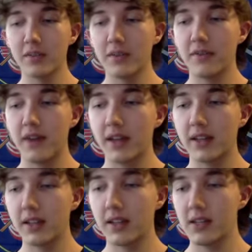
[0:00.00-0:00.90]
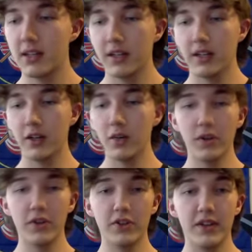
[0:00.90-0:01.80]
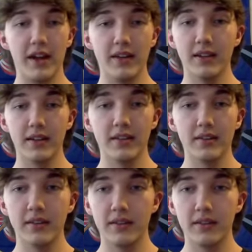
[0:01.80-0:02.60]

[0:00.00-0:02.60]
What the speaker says: And the fact that you understand that